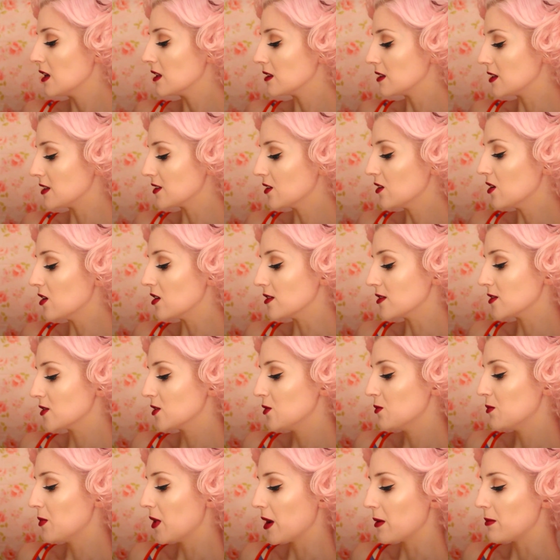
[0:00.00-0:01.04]
These are
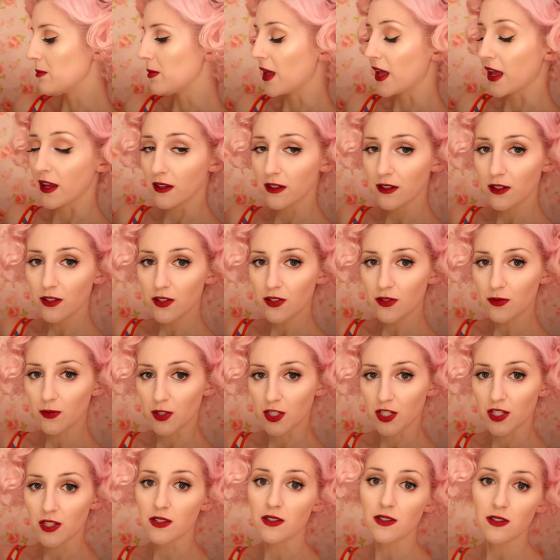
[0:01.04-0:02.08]
also by Band,
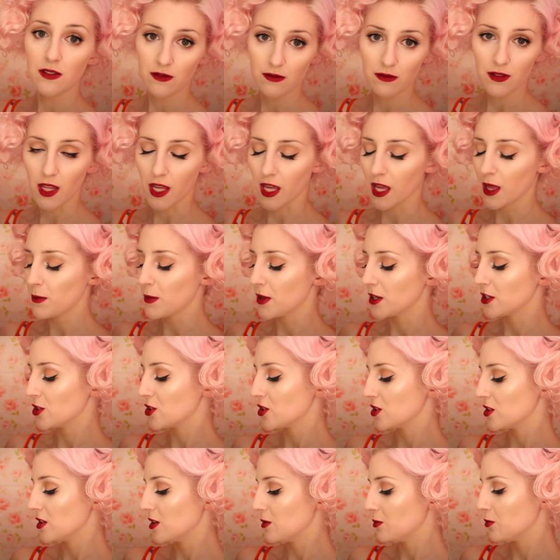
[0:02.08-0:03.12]
which is, like I
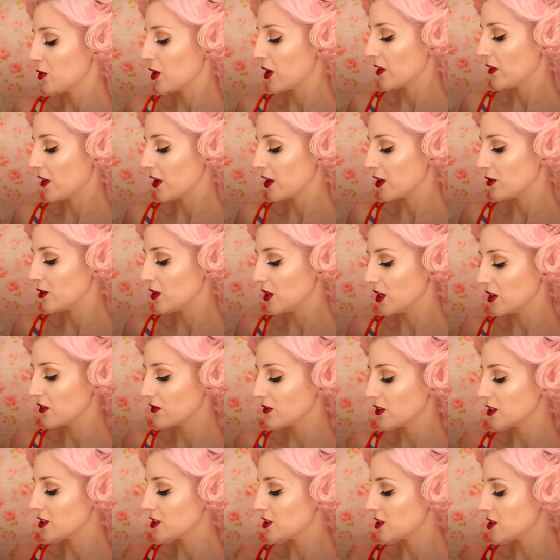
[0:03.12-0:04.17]
mentioned, a brand that Unique
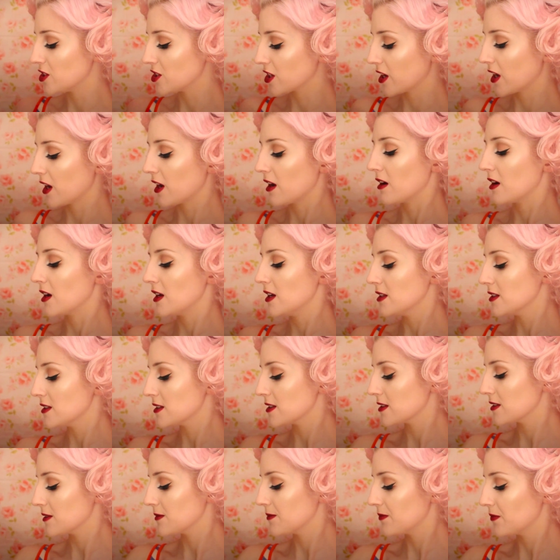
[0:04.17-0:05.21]
Vintage
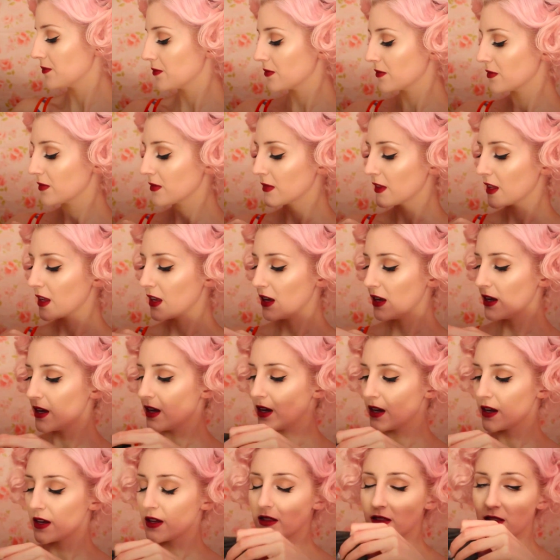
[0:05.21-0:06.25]
carries.
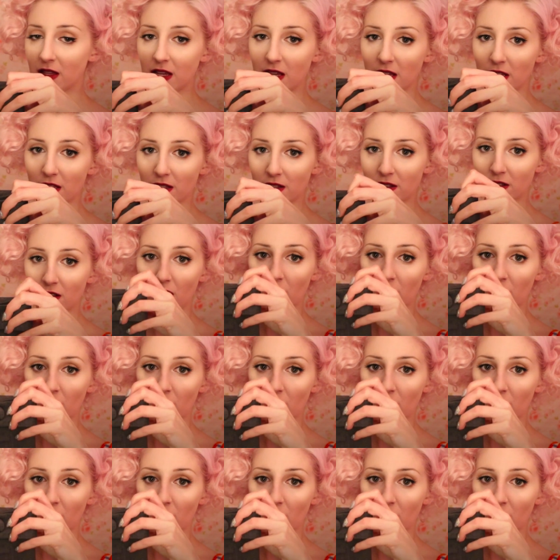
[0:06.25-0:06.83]
These